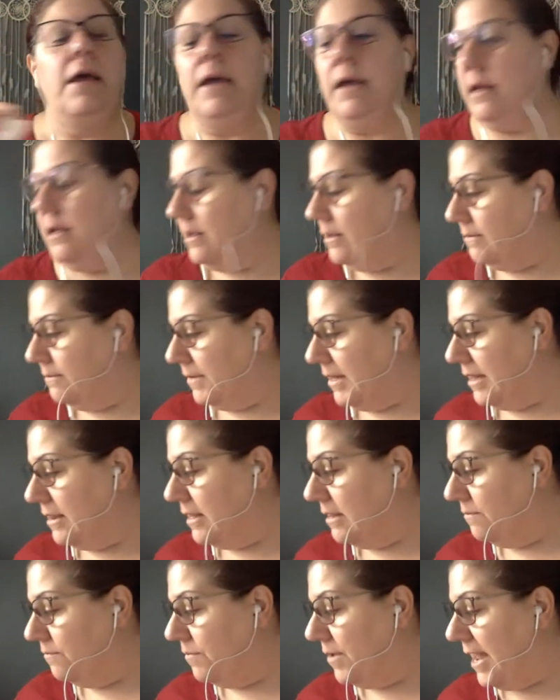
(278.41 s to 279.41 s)
And
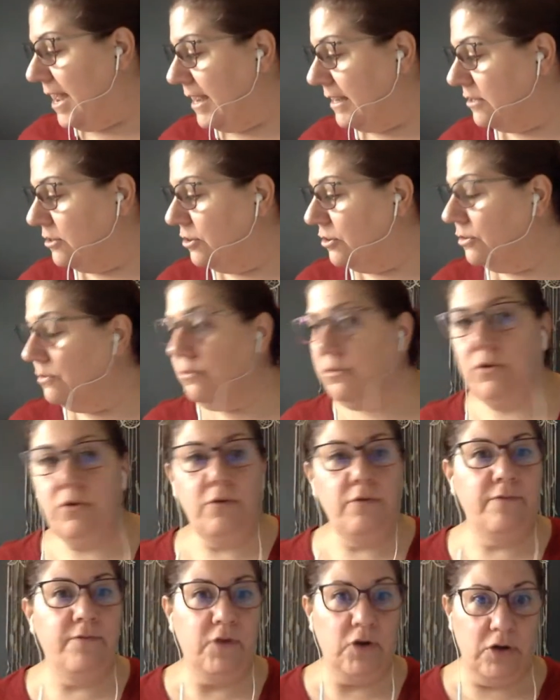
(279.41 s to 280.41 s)
then back
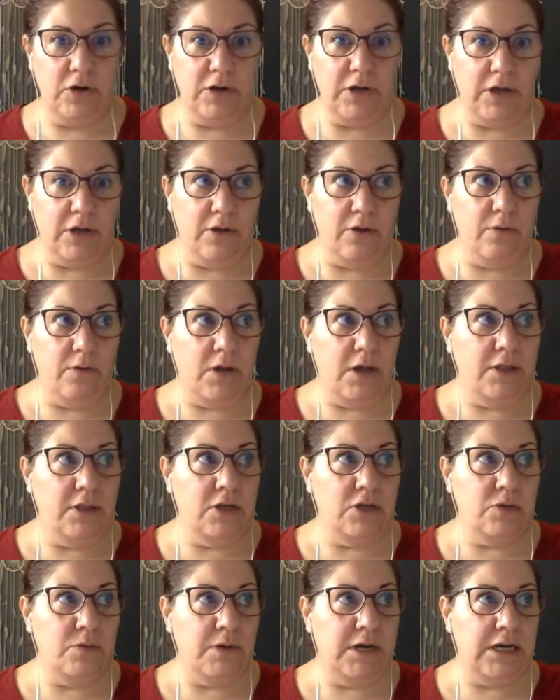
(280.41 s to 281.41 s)
through Virgo on
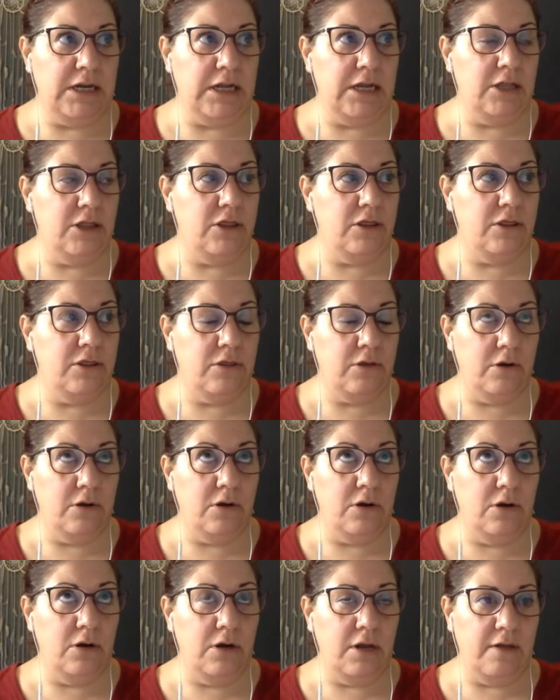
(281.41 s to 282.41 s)
the
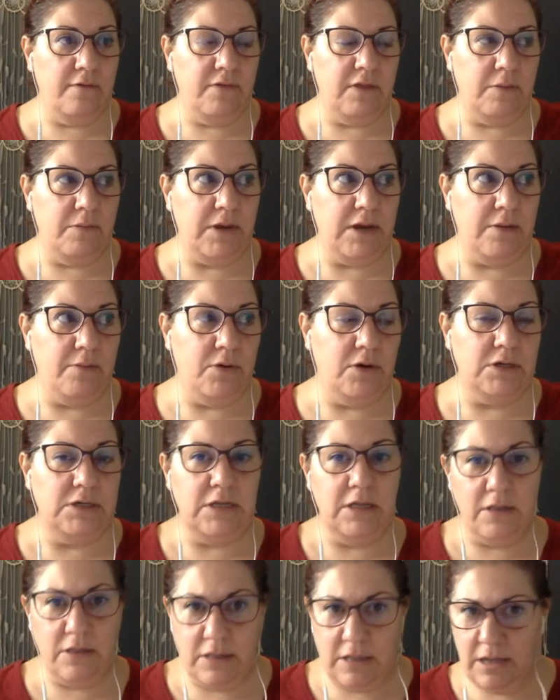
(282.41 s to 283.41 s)
23rd of September
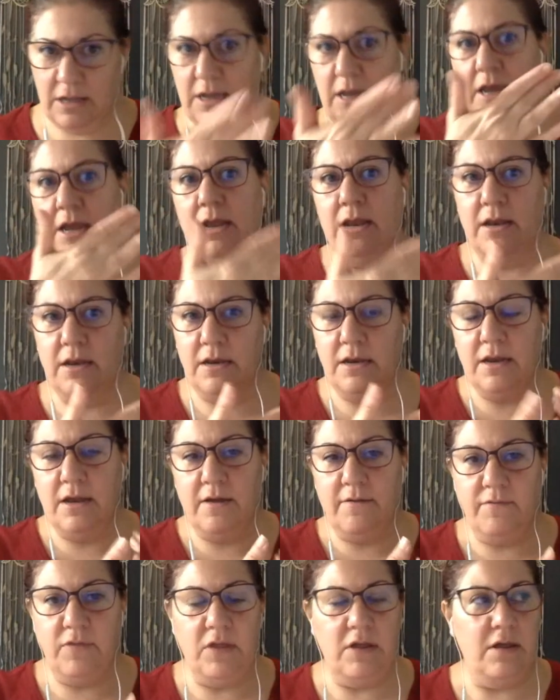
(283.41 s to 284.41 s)
to the end
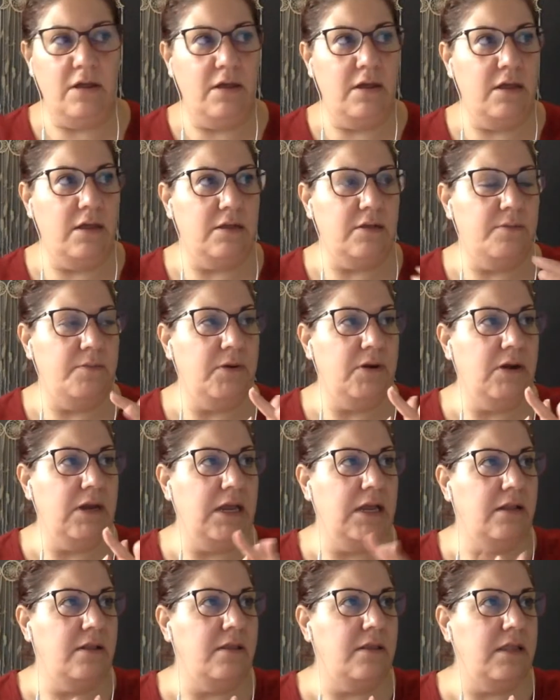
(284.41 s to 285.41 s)
of the
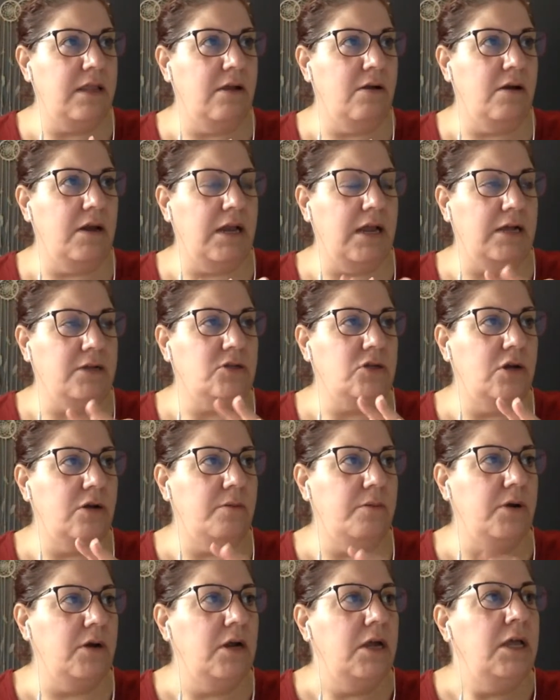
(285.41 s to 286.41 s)
experience there in
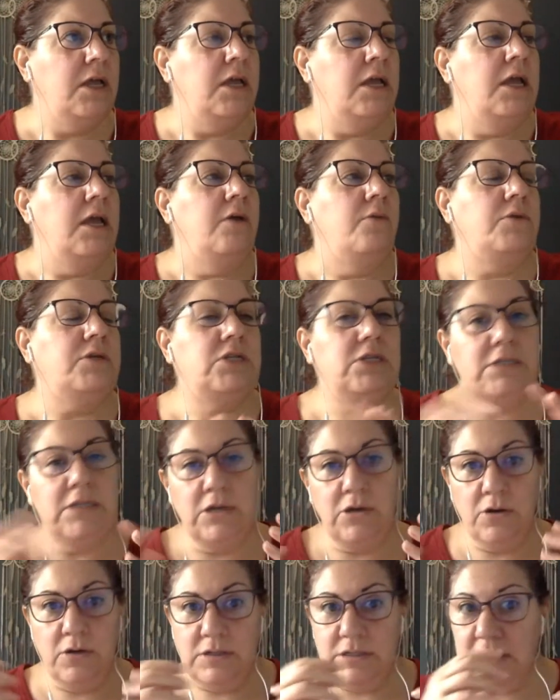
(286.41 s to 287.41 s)
October, which is
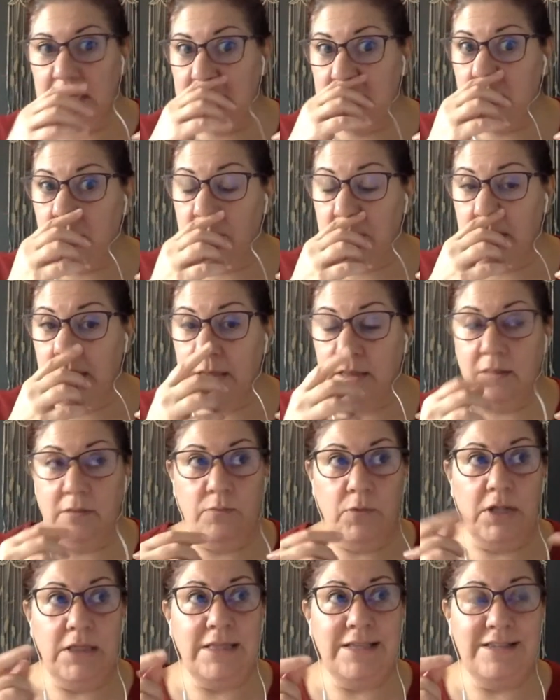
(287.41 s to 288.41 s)
an earth sign. So
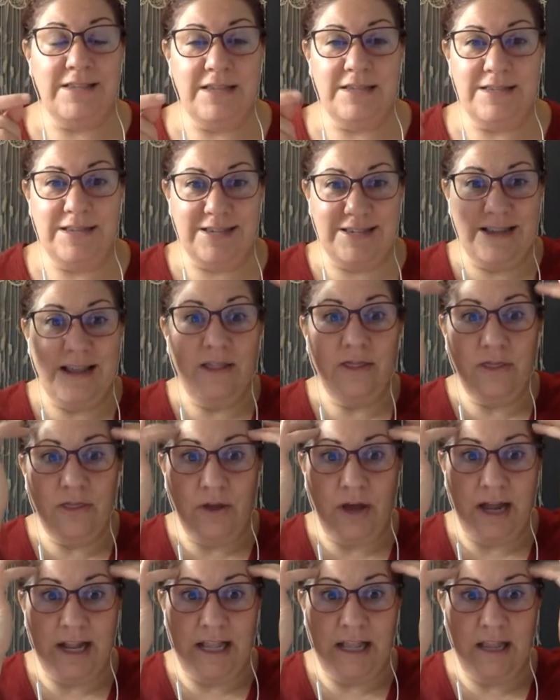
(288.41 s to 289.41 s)
what this is
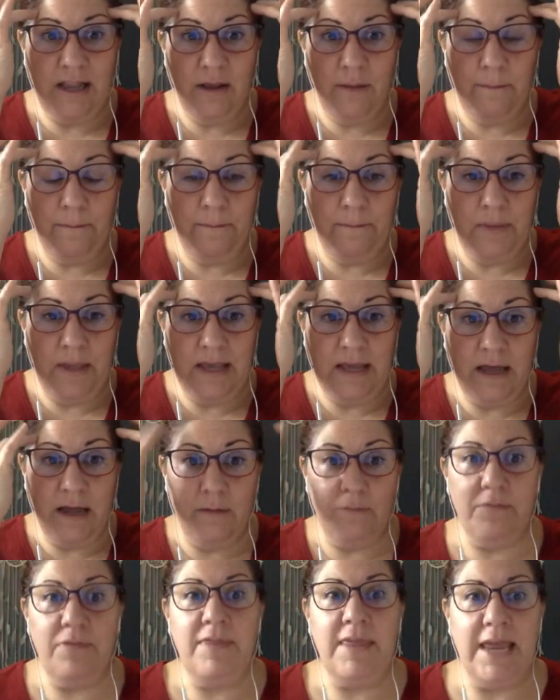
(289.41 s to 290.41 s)
thoughts
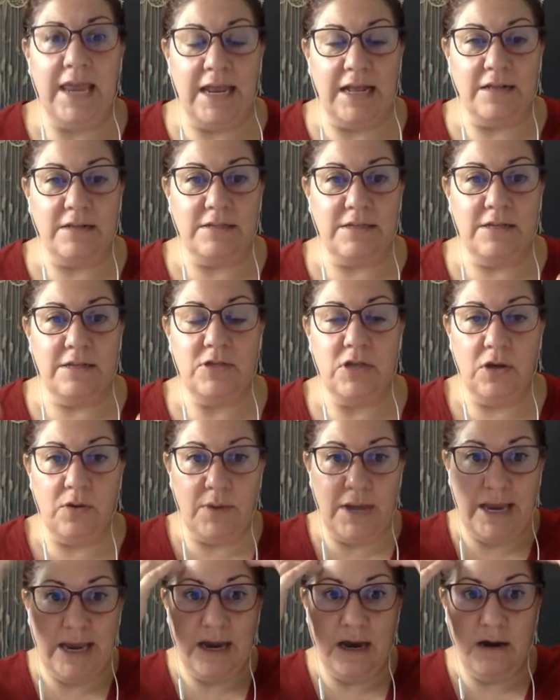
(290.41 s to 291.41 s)
become things.
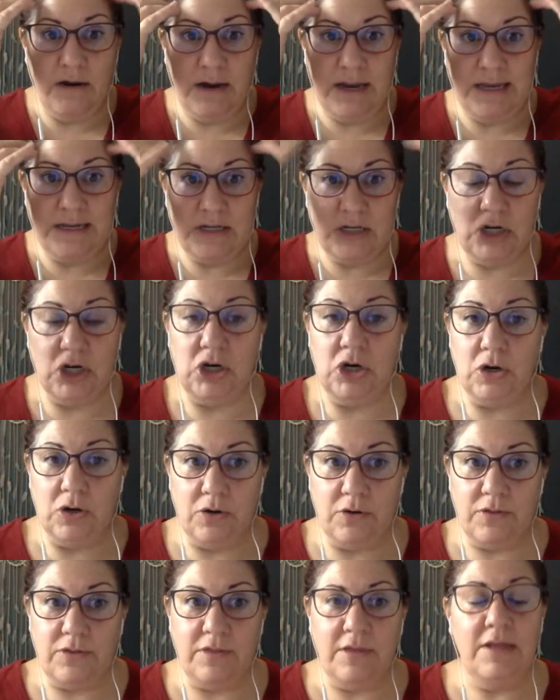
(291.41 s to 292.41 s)
So air into
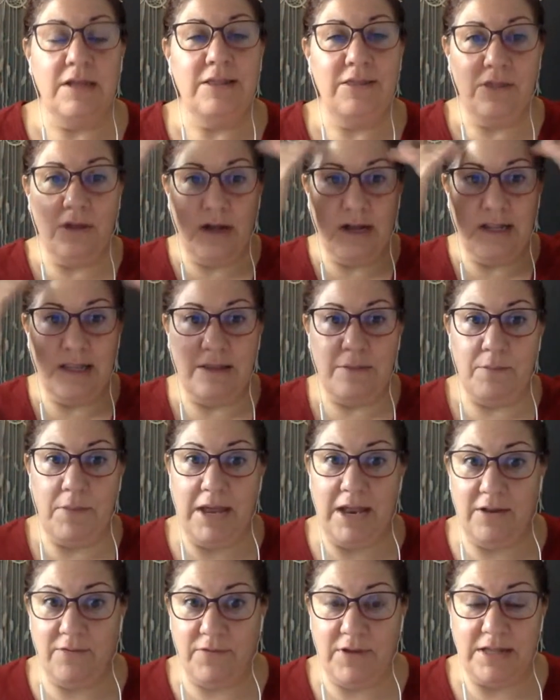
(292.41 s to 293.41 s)
earth, thoughts
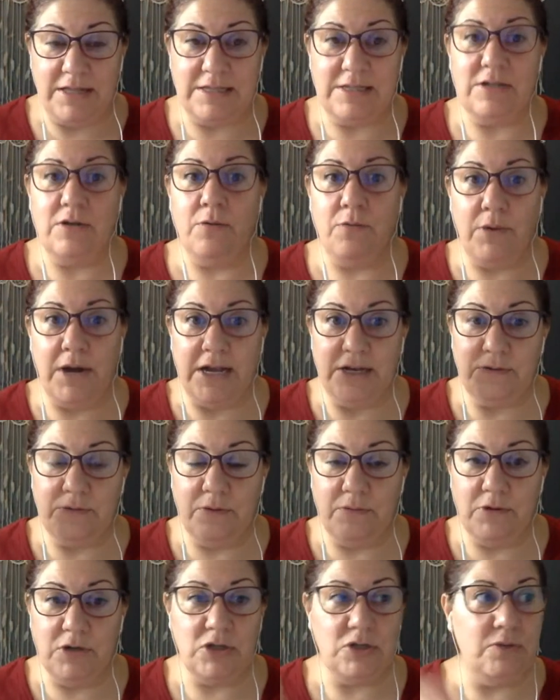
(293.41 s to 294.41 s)
manifest. So watch
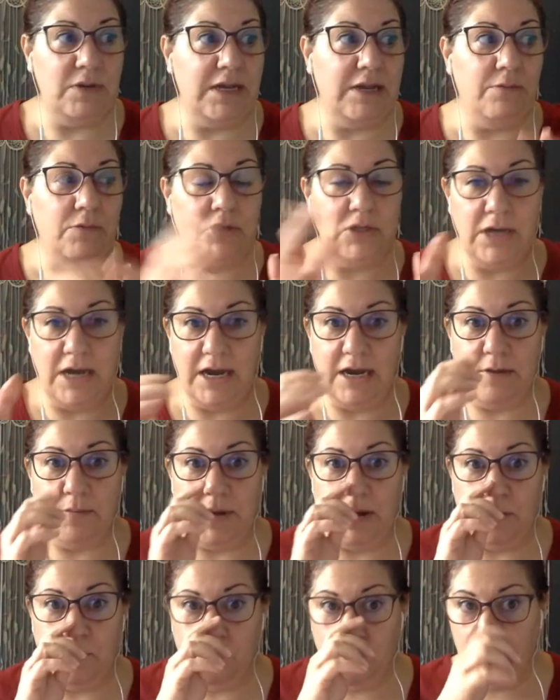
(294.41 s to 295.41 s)
what we're doing, and we'll talk
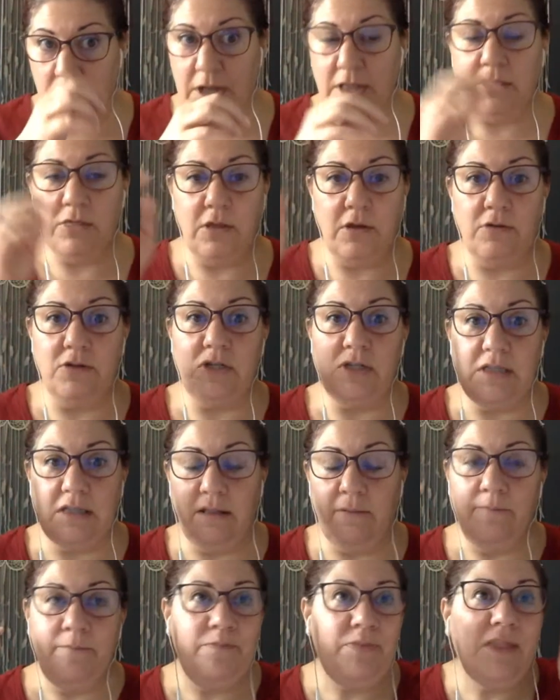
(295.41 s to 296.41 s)
about what those
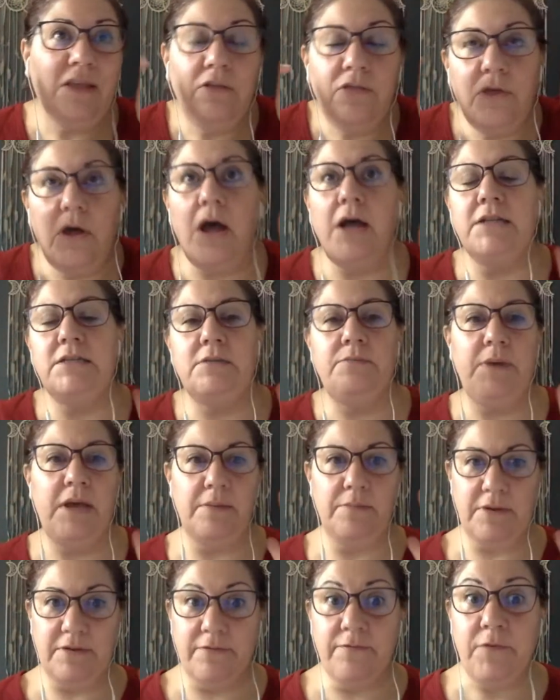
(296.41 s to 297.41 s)
thoughts
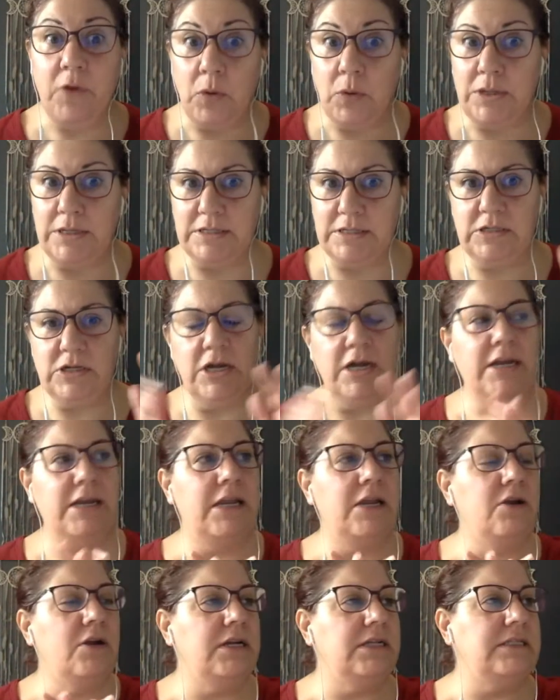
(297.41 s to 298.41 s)
might be focused on
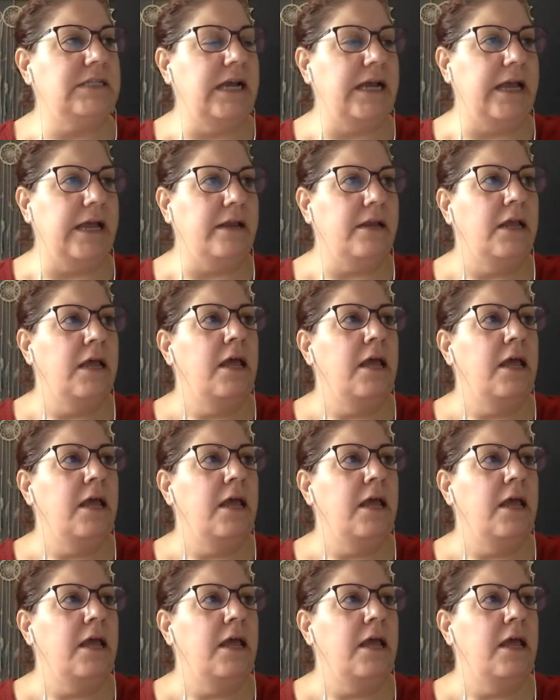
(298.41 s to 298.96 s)
here in a second.